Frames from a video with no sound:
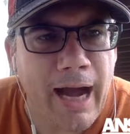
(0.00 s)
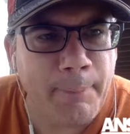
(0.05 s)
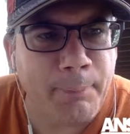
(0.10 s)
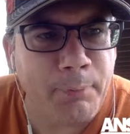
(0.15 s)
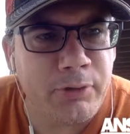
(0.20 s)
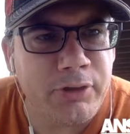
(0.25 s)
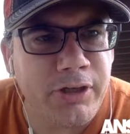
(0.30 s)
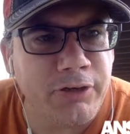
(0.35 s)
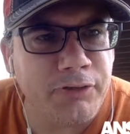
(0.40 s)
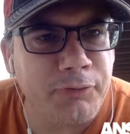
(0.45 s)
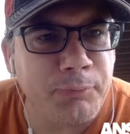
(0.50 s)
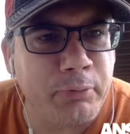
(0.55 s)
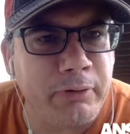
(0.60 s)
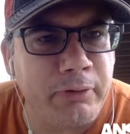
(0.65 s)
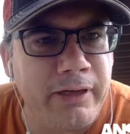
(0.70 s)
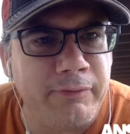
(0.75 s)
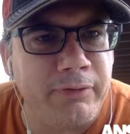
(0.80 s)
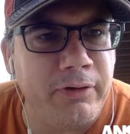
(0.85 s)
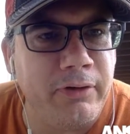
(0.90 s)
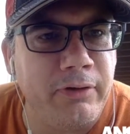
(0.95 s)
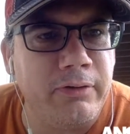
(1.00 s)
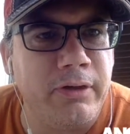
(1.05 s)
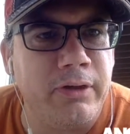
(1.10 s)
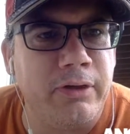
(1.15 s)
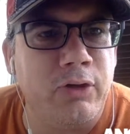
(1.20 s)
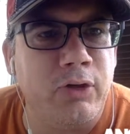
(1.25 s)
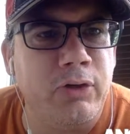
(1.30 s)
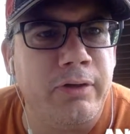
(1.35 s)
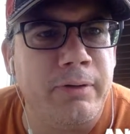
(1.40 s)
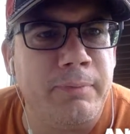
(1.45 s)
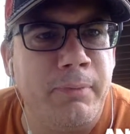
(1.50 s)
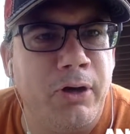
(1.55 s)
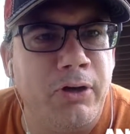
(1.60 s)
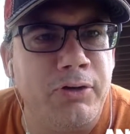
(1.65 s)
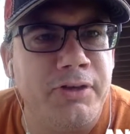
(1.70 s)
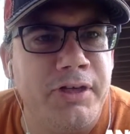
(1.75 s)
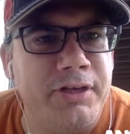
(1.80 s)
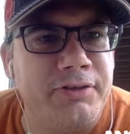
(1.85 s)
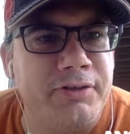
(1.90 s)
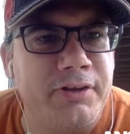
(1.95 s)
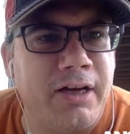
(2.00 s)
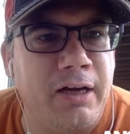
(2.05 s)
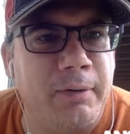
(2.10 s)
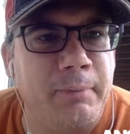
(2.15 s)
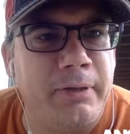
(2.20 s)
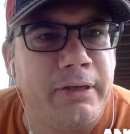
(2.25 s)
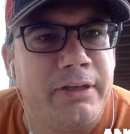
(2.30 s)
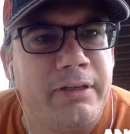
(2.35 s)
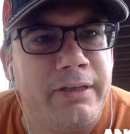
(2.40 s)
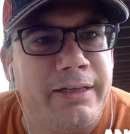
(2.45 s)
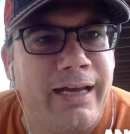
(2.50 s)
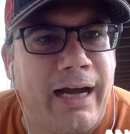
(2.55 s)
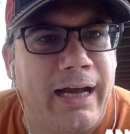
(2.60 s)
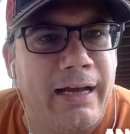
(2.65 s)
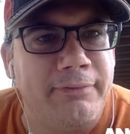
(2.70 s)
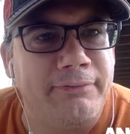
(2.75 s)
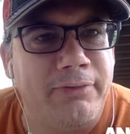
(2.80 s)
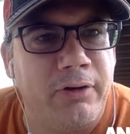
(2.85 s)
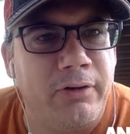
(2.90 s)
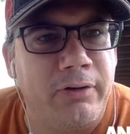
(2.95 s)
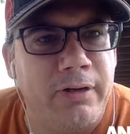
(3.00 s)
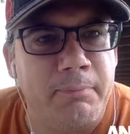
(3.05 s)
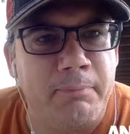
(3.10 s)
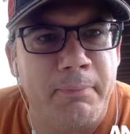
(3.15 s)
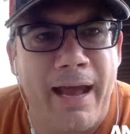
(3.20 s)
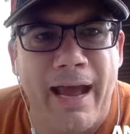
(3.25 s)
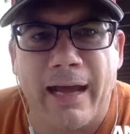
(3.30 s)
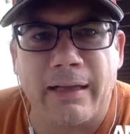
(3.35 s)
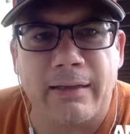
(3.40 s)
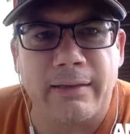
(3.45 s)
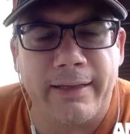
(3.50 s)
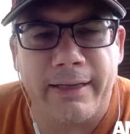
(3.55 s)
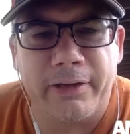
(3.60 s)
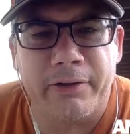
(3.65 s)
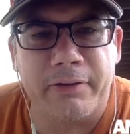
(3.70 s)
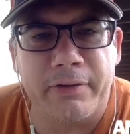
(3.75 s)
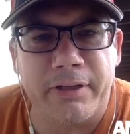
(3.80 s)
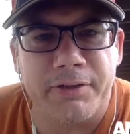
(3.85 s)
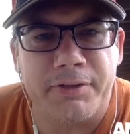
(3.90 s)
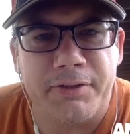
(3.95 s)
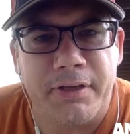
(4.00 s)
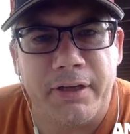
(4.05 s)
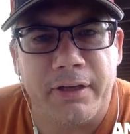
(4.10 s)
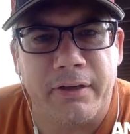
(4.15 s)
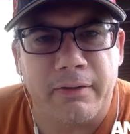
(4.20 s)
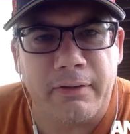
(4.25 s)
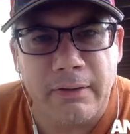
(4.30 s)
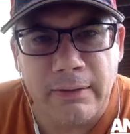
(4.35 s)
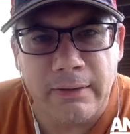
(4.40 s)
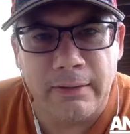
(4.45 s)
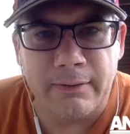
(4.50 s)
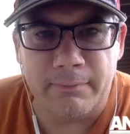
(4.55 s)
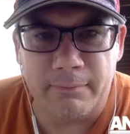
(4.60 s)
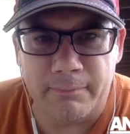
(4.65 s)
Apple just previewed the new emojis coming to the iPhone and Mac later this year.